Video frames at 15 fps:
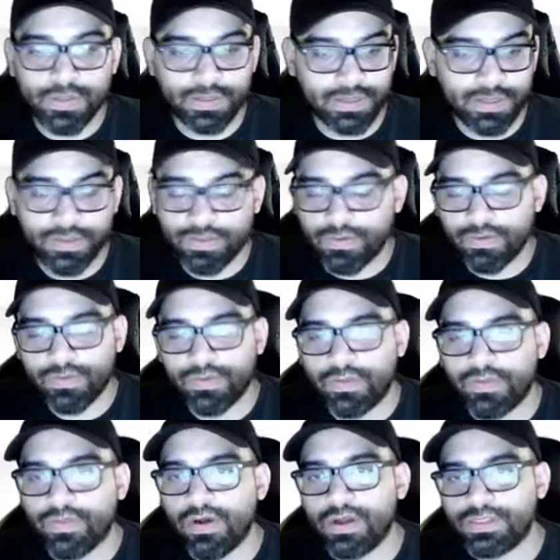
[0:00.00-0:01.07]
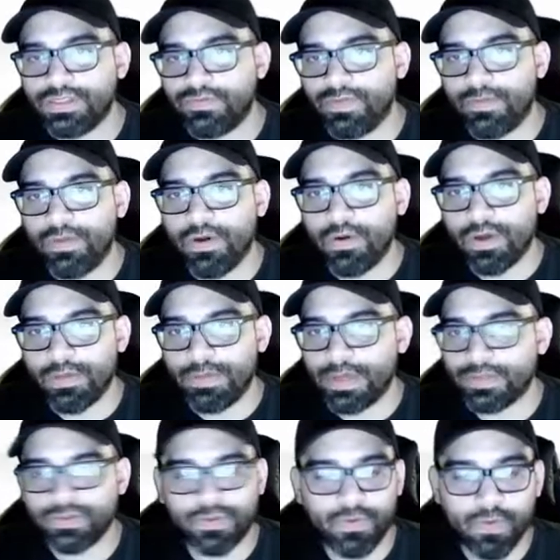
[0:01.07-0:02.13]
they, you know, the thoughts of them going back
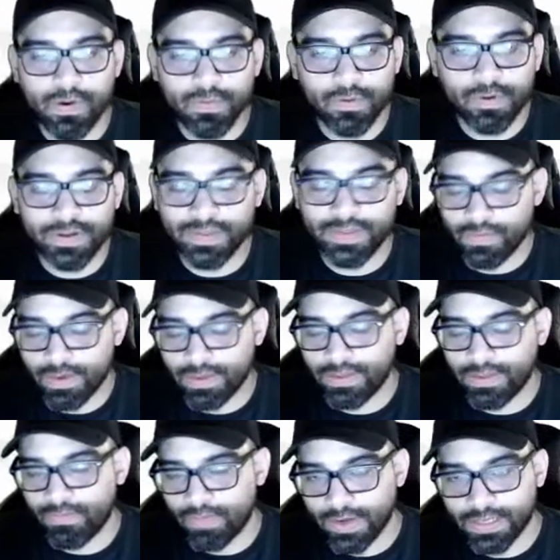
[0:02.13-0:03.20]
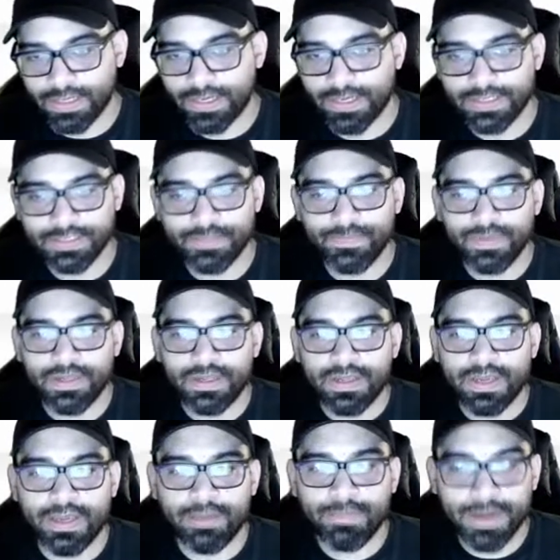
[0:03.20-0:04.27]
to normal, and they recognize
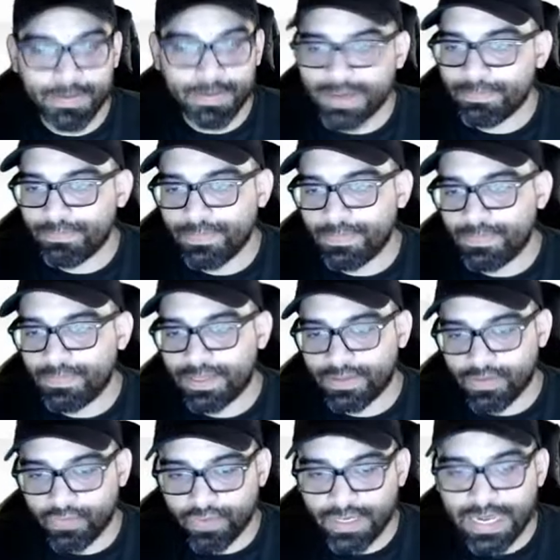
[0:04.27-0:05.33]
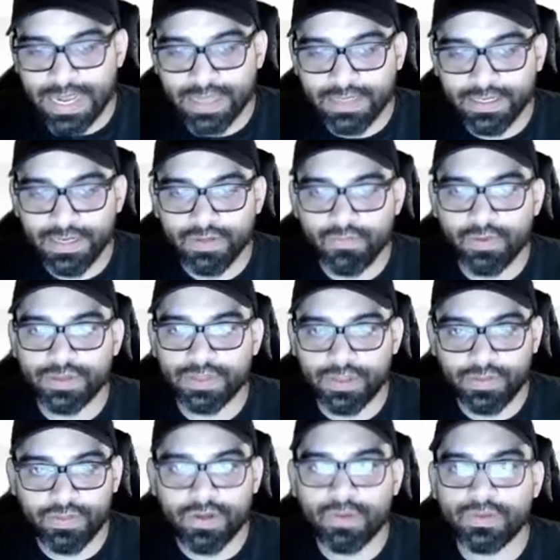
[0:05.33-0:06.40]
by that the reality of what they
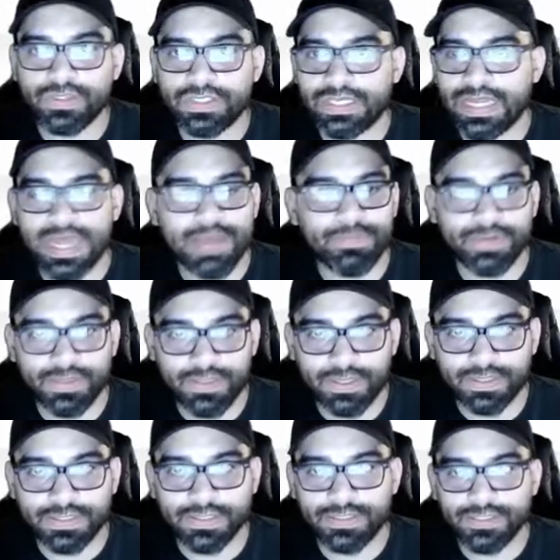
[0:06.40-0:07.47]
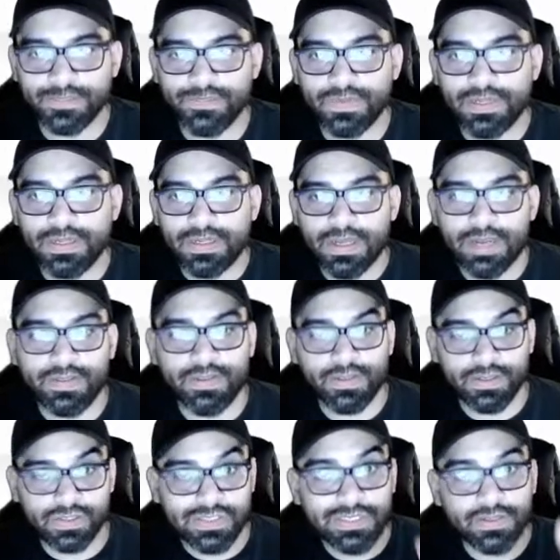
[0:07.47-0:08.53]
thought was going to happen doesn't, and then they
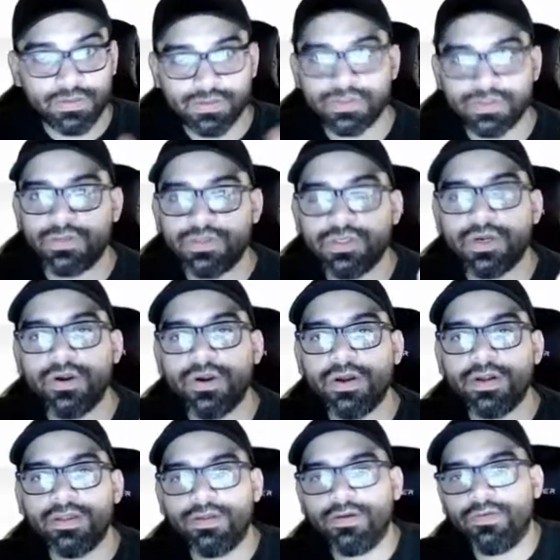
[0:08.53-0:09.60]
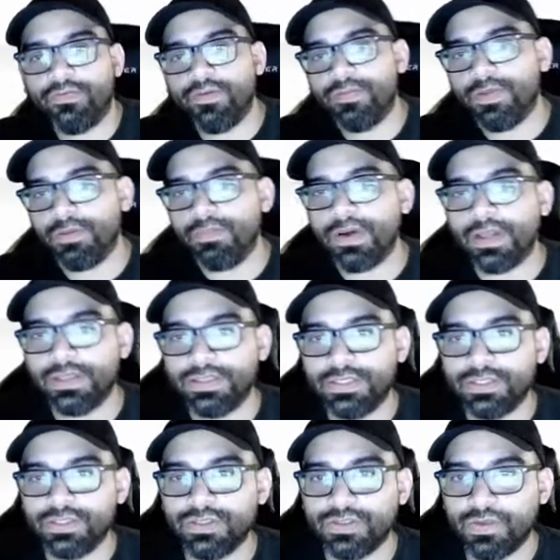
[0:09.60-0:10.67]
see the turn from their
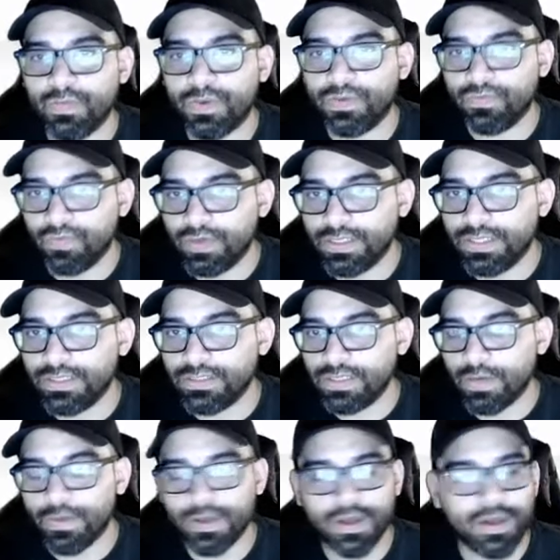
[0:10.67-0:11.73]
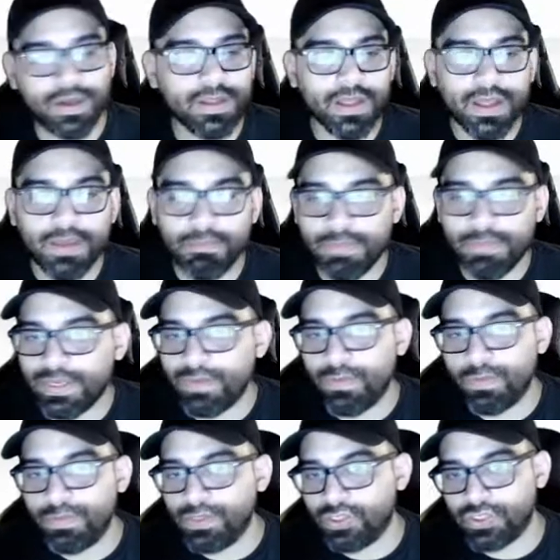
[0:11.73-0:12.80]
politicians of what really is going on. Many will
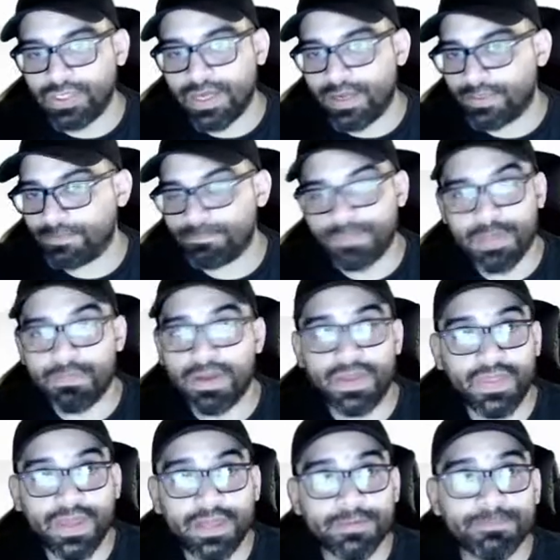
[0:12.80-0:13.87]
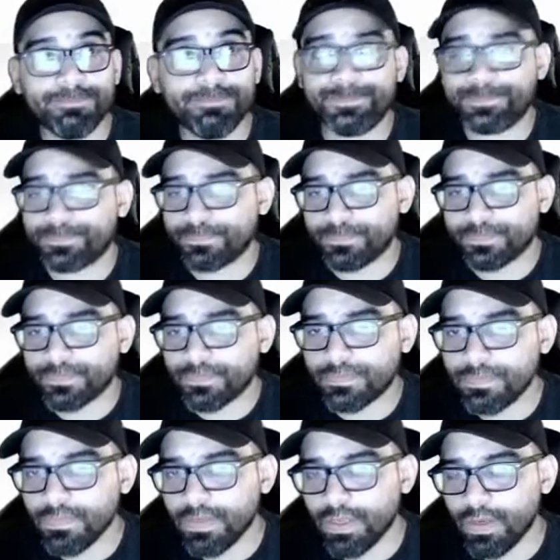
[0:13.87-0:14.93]
be shocked, and by then,
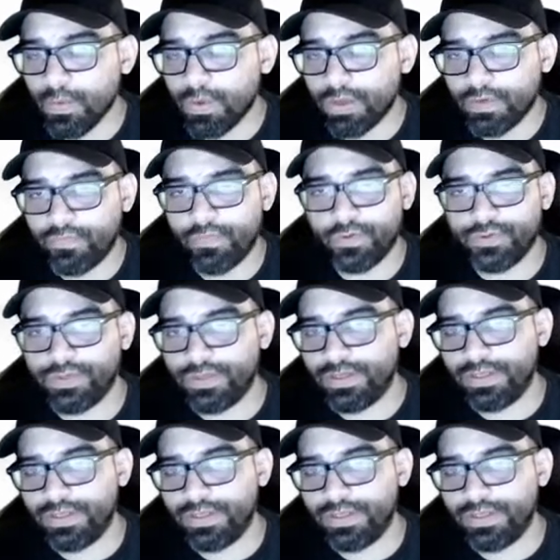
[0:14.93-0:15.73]
it will unfortunately